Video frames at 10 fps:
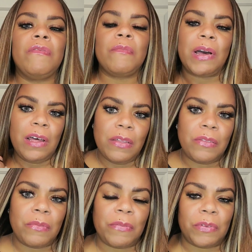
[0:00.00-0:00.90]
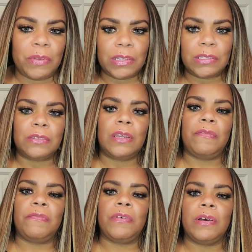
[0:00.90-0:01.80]
my other review yesterday
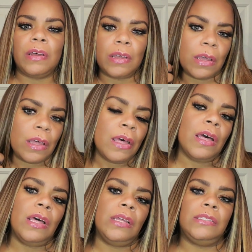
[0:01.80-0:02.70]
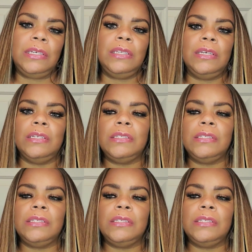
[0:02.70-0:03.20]
for uh, Adina.